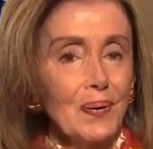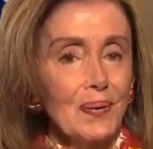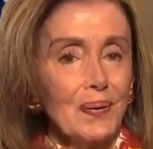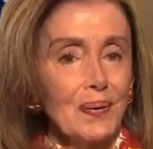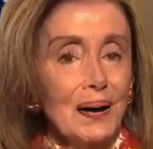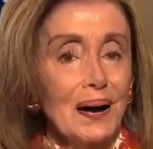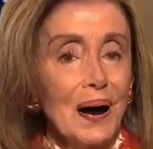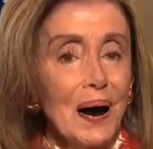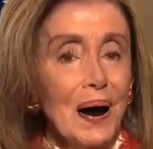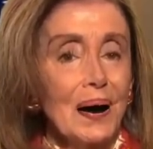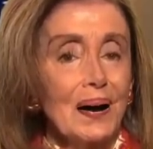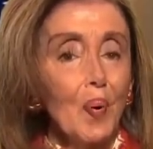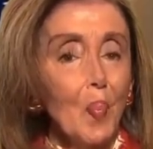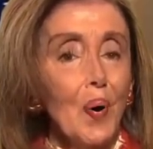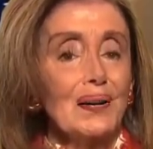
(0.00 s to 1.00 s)
He
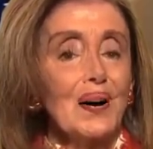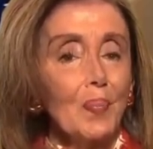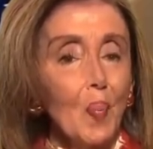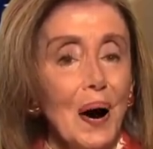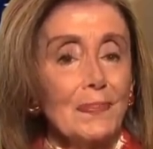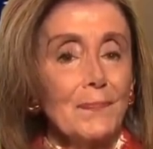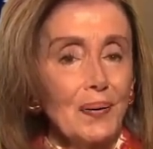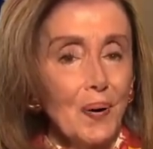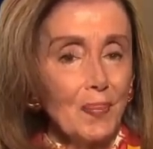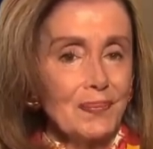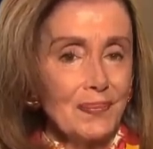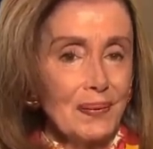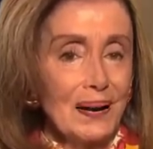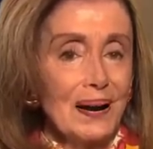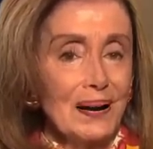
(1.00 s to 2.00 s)
watched Rambo,
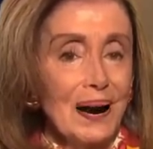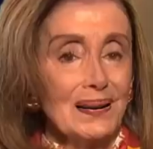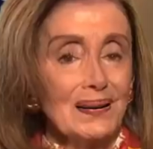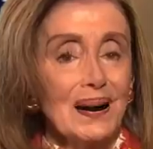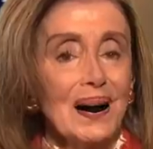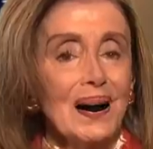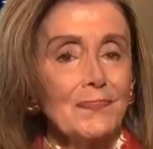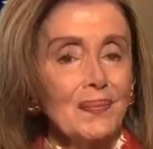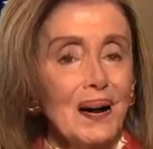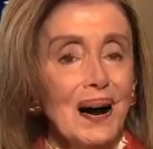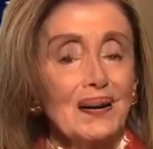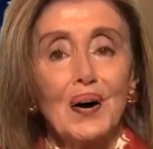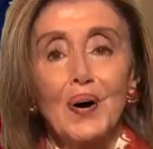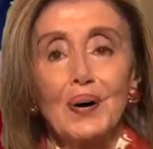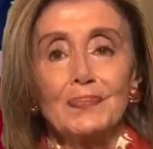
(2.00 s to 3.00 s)
and then he played
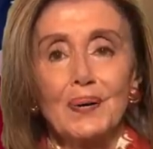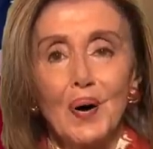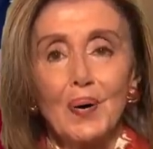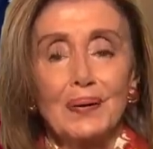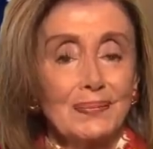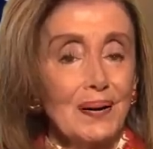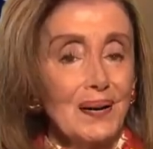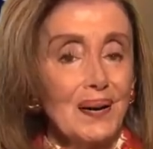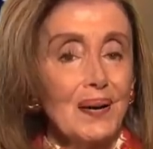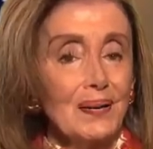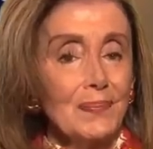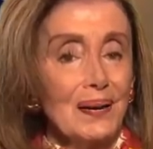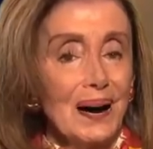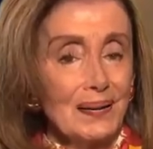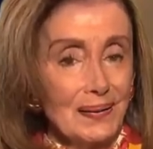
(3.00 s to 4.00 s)
Call of Duty for 30
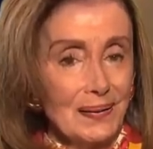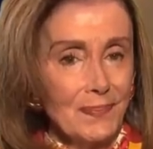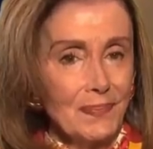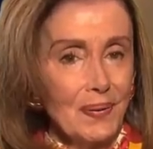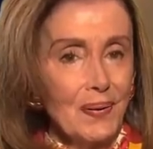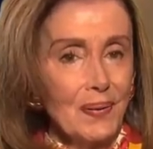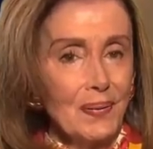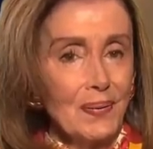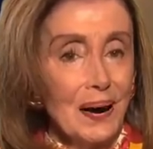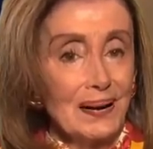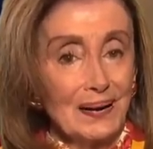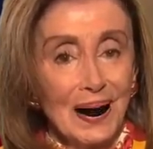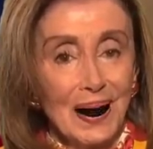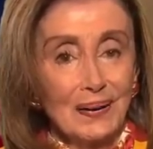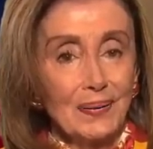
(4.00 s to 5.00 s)
minutes. And
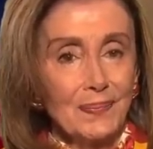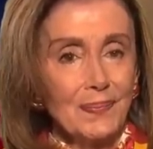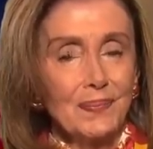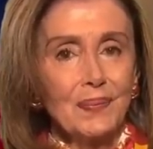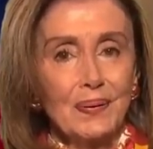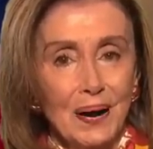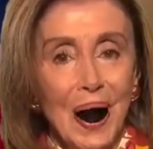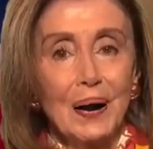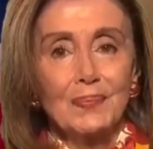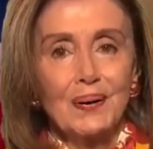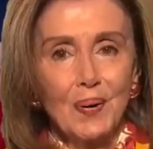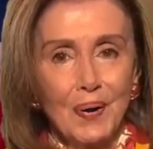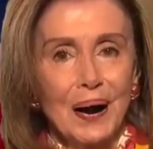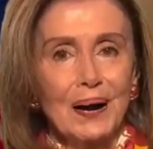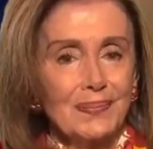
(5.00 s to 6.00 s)
then Kyle was
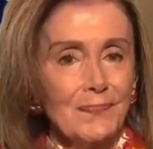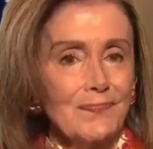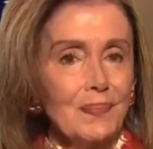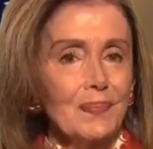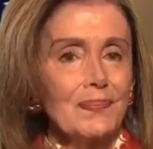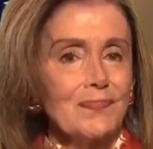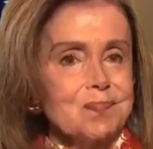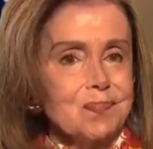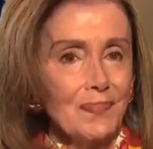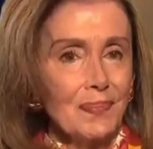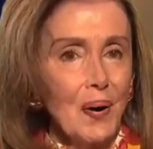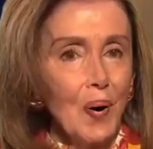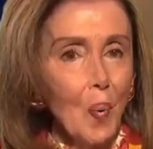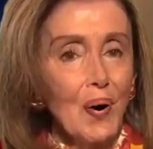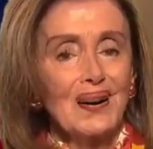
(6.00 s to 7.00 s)
ready.
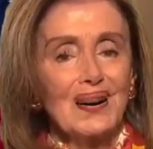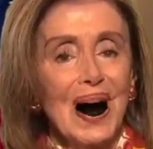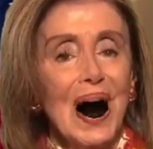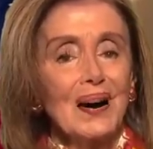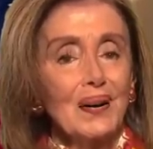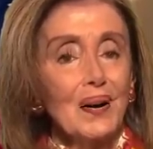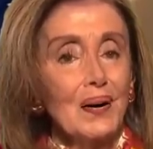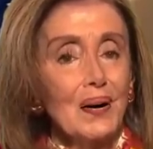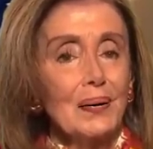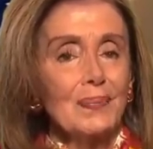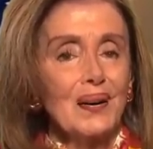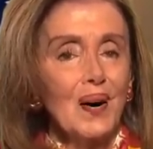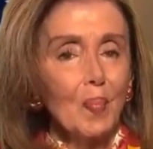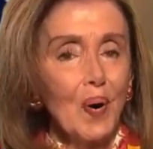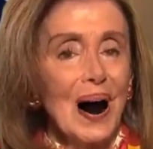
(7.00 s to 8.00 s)
Once Kyle loaded up
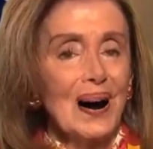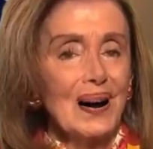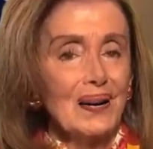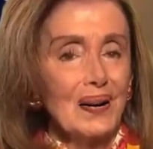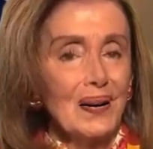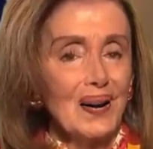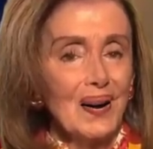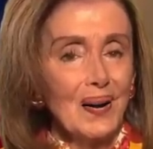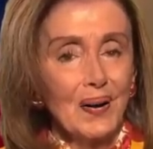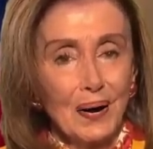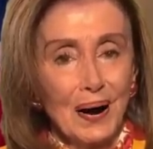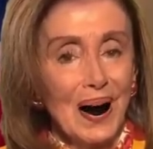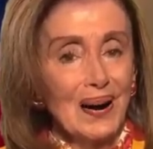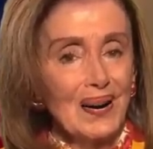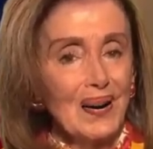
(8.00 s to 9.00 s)
his rocket launcher,
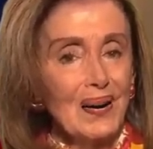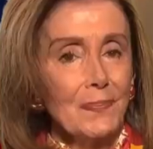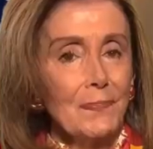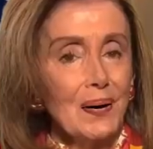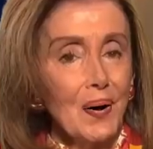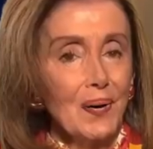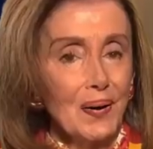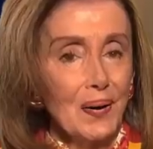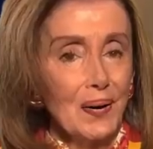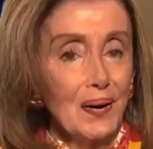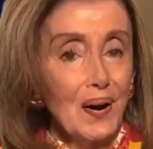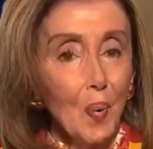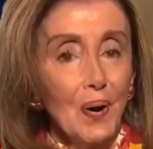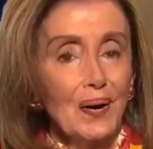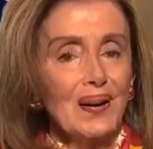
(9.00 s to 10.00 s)
he took a boat
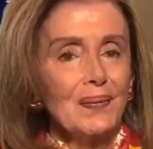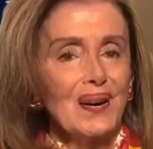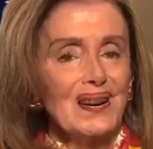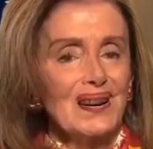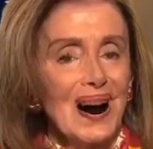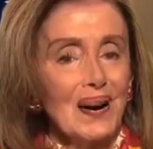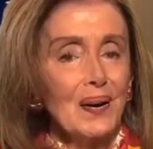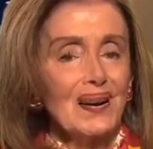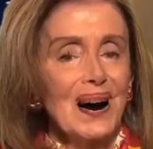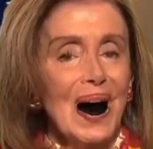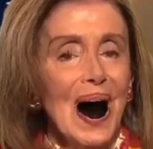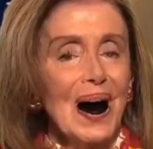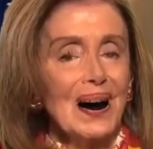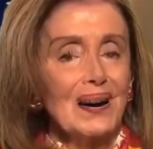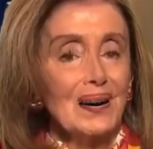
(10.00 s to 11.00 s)
to where he was secretly
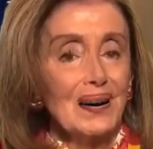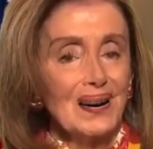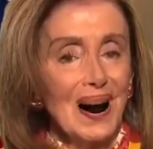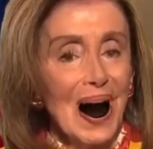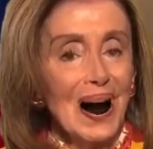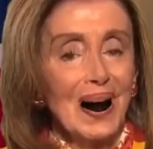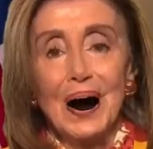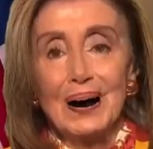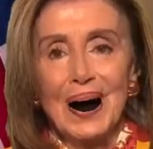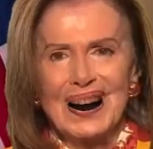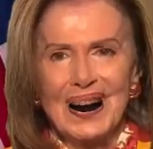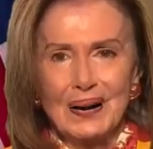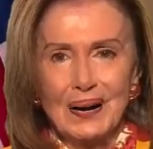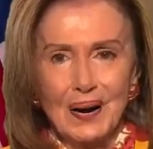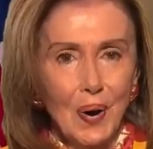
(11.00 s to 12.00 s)
hiding the tank that
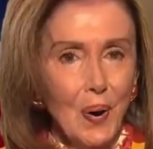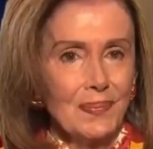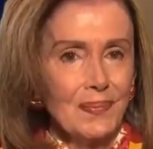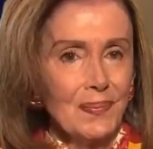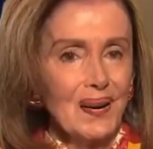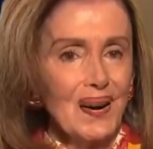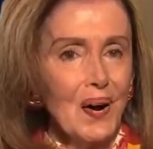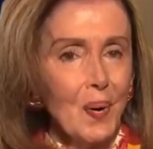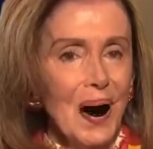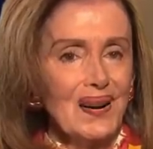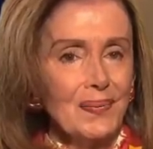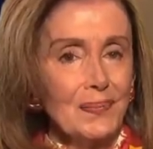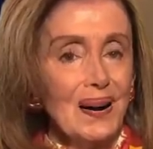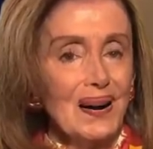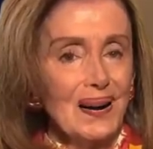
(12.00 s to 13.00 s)
he stole from the U.S.
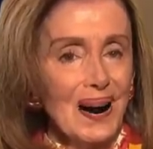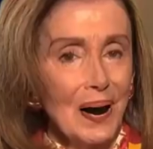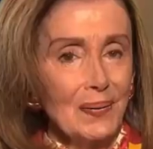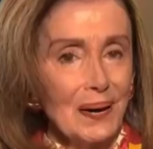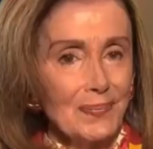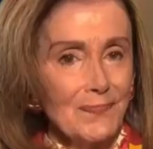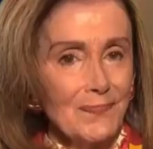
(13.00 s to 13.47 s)
military.